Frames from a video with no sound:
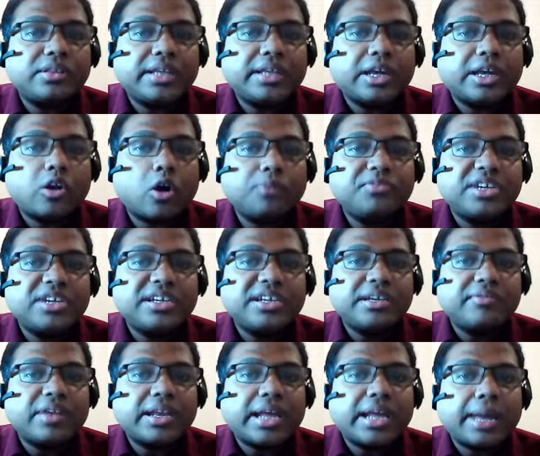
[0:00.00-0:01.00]
their
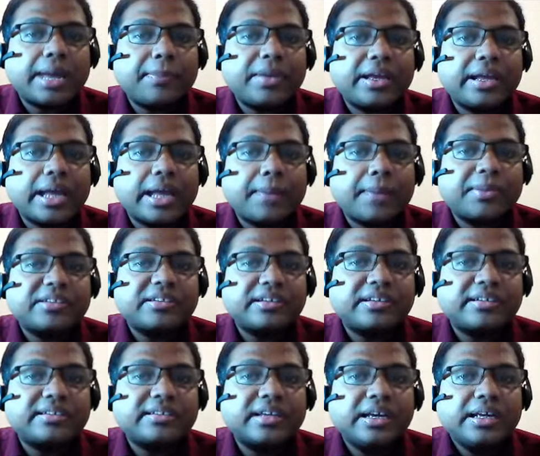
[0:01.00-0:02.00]
objective and
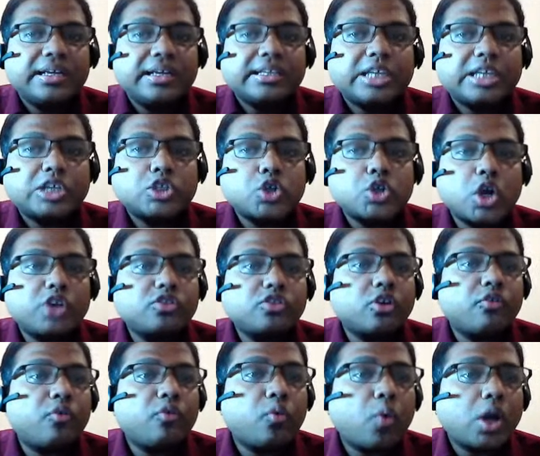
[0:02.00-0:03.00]
capacities. The
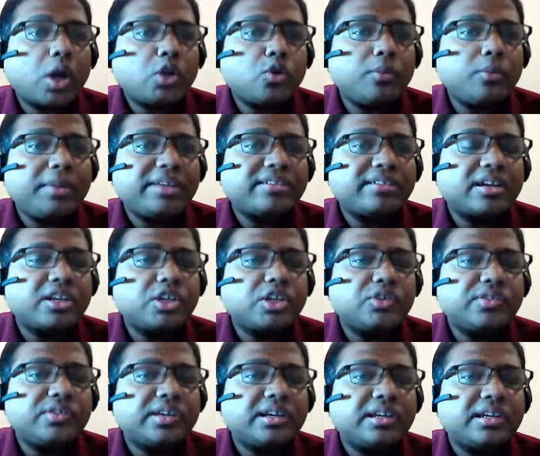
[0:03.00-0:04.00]
choice of what to measure
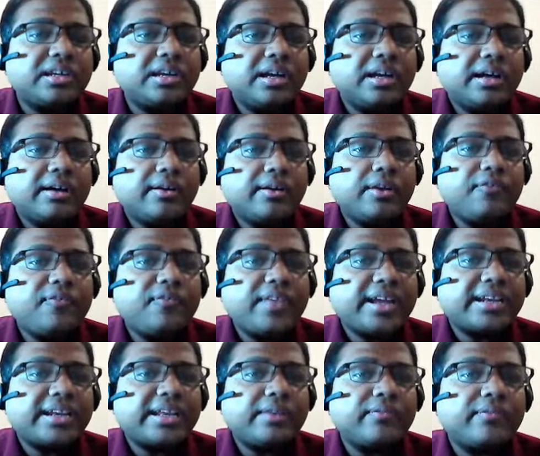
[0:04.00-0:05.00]
usually
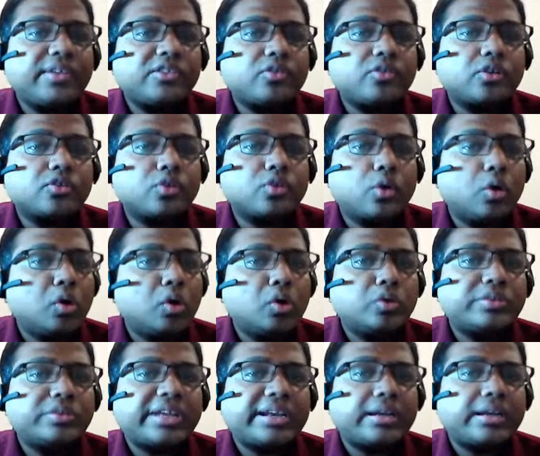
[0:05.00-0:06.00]
reflect investors'
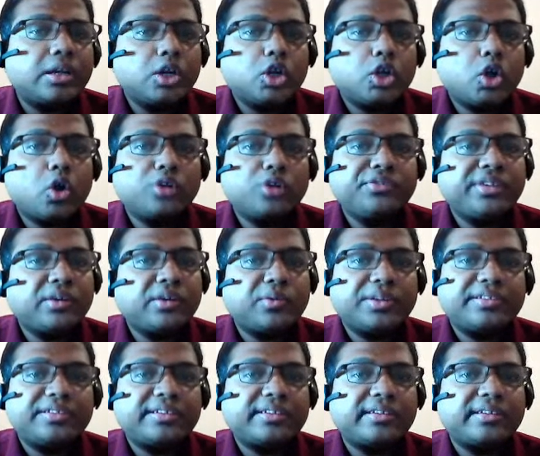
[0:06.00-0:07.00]
goals and
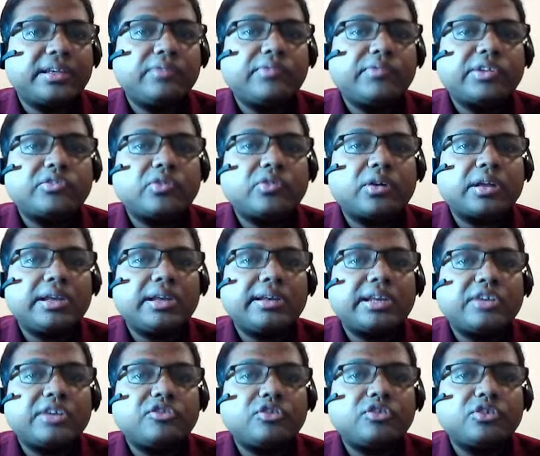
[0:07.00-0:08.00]
consequences. Investor
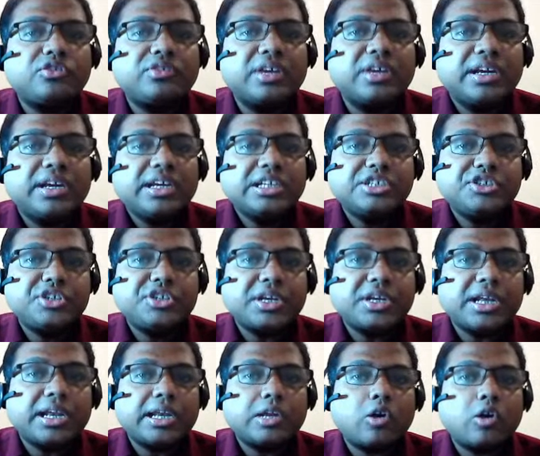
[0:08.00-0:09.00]
intentions in
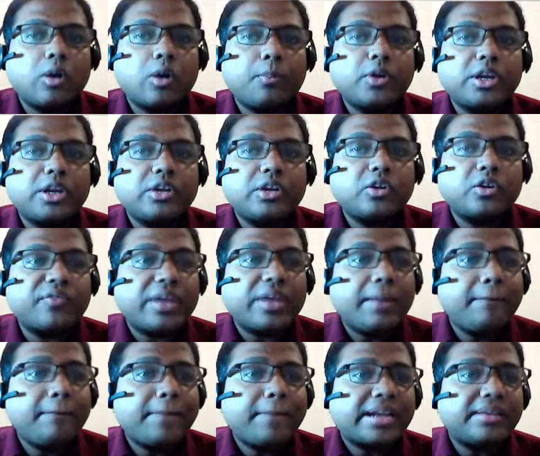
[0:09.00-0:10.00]
general, a component of
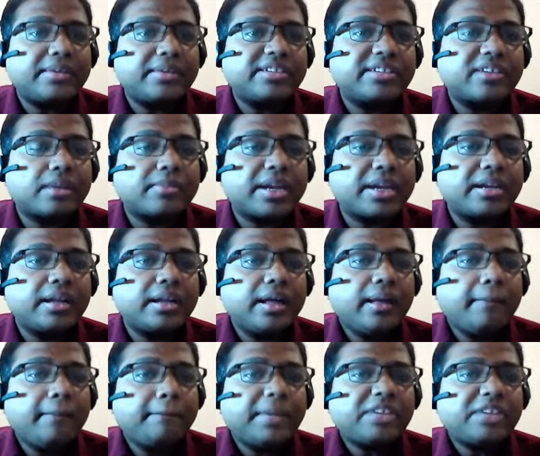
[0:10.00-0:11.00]
impact measurement.
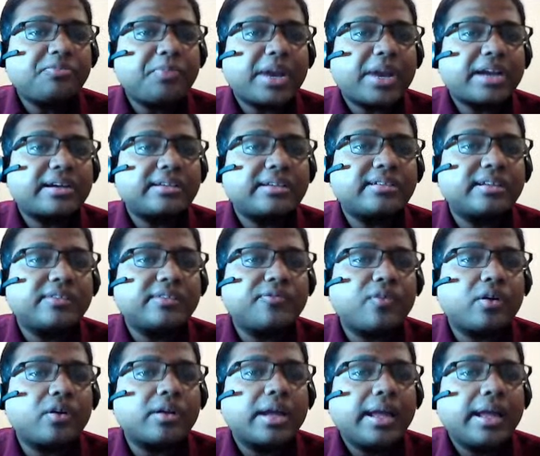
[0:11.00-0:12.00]
Best practices
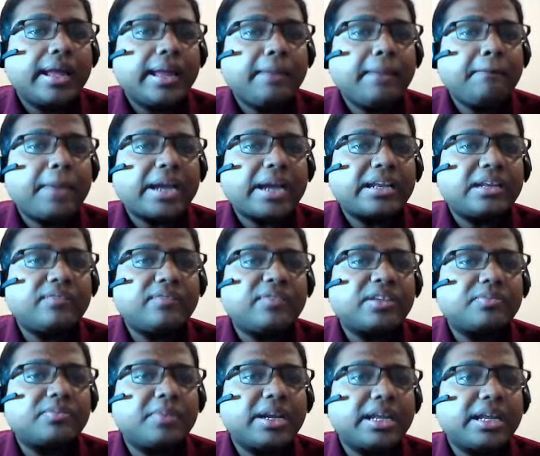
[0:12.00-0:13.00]
for impact
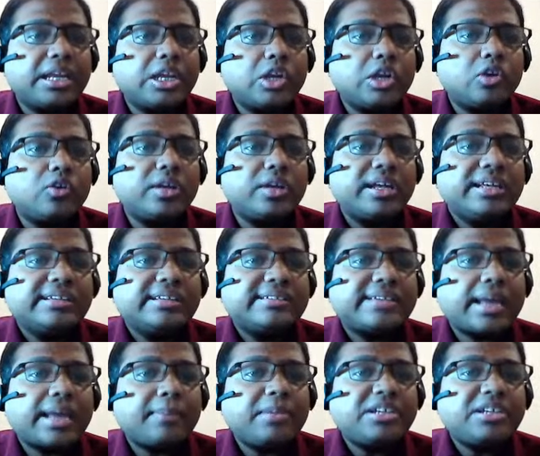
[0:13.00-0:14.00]
investment include
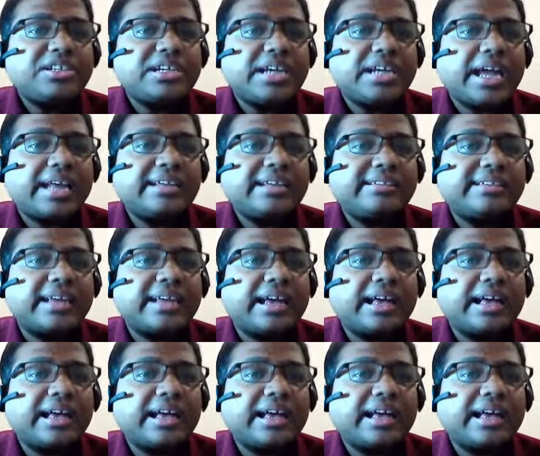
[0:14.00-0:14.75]
establishing and